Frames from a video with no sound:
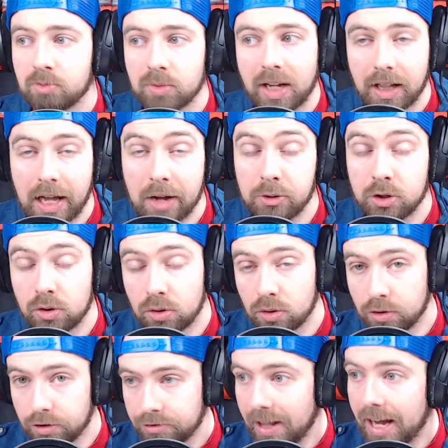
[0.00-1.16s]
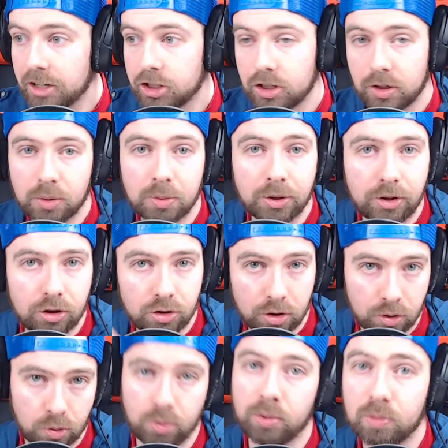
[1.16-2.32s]
Allows you to flash the Uber because you can
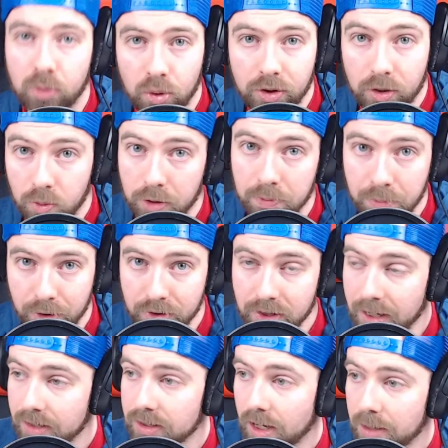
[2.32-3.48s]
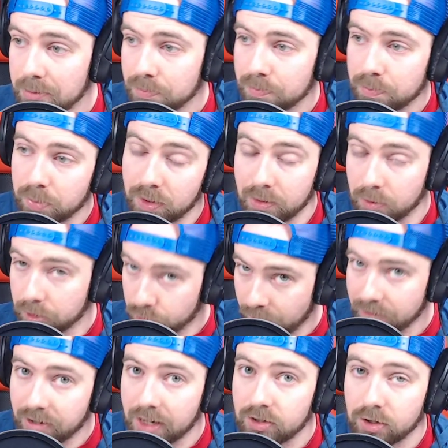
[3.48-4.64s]
Uber more than one person at a time, but it will drain
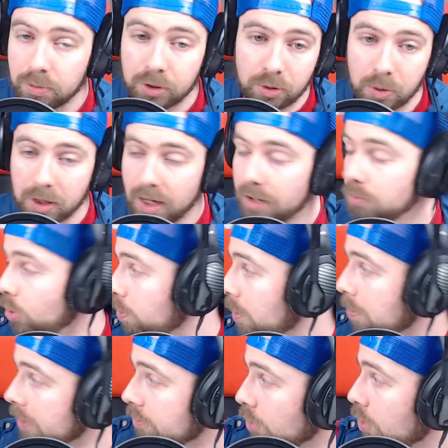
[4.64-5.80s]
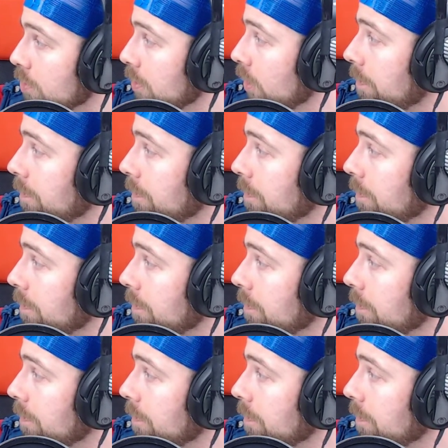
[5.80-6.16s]
faster, but you can have more people invulnerable.